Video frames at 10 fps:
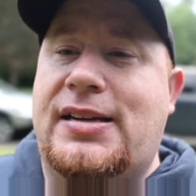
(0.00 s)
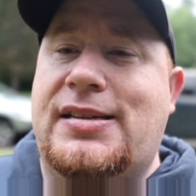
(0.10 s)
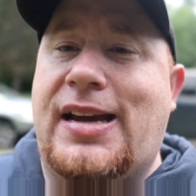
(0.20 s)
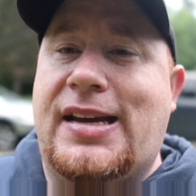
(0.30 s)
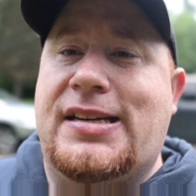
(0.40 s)

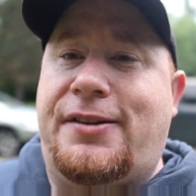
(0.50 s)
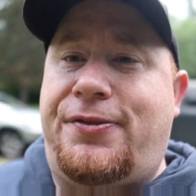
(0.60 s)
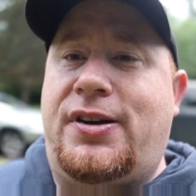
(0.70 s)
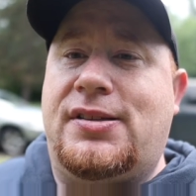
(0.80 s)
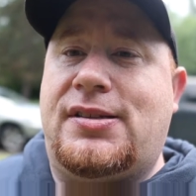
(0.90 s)
and day
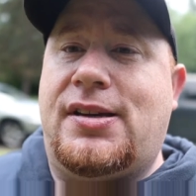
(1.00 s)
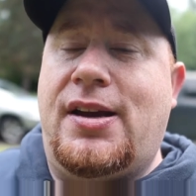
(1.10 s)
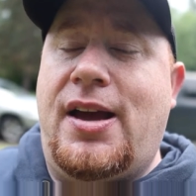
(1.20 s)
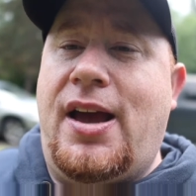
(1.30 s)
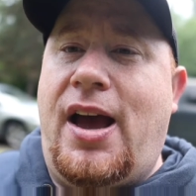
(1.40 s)
difference.
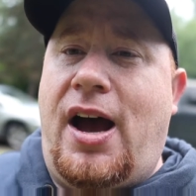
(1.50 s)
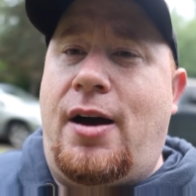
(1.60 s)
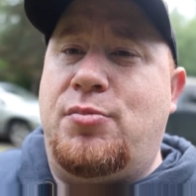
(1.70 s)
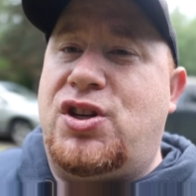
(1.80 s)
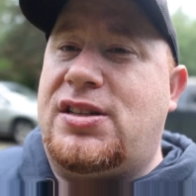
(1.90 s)

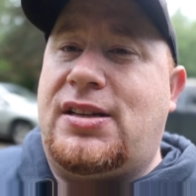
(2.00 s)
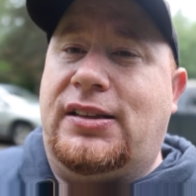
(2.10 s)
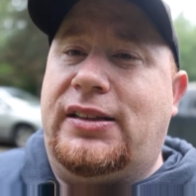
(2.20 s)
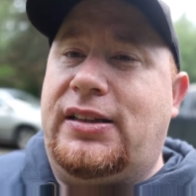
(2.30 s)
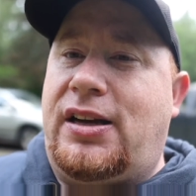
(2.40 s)
Just
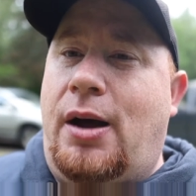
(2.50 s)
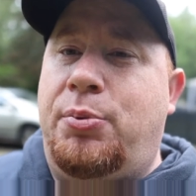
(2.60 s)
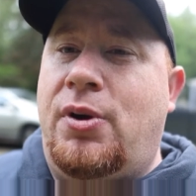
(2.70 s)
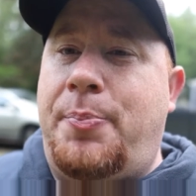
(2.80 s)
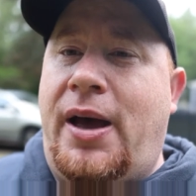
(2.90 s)
a couple of